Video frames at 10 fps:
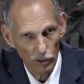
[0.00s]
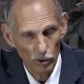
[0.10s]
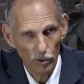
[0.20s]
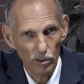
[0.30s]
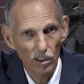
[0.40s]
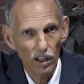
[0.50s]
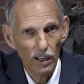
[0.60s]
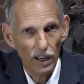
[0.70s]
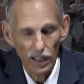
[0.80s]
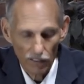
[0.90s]
the truth.
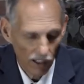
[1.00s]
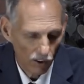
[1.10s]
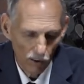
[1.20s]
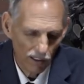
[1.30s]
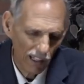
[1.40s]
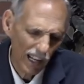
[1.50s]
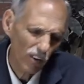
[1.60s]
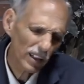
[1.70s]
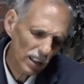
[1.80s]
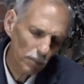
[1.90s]
God is not going to
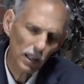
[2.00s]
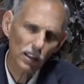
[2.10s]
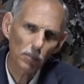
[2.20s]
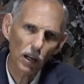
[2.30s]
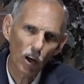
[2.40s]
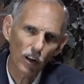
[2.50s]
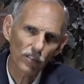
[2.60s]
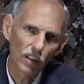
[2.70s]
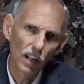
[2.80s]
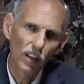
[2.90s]
allow anybody to be
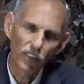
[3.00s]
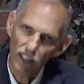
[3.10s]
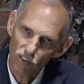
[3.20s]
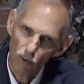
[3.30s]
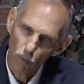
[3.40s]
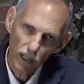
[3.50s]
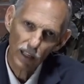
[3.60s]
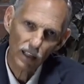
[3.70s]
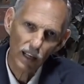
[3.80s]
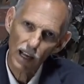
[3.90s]
lost that is
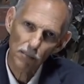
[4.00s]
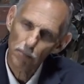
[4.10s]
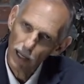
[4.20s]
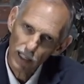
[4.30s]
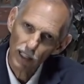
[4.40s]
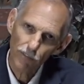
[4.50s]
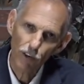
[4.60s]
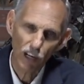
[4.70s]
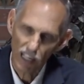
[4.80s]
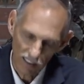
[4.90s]
awake and begging
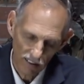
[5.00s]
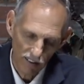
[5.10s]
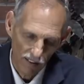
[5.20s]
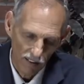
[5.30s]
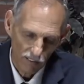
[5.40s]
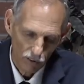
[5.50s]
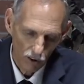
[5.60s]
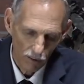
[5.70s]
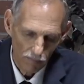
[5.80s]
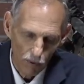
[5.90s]
for light.
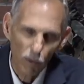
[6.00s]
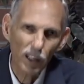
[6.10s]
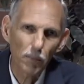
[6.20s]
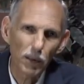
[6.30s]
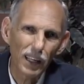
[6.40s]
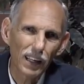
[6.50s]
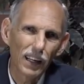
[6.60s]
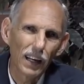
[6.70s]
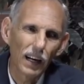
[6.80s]
So we can be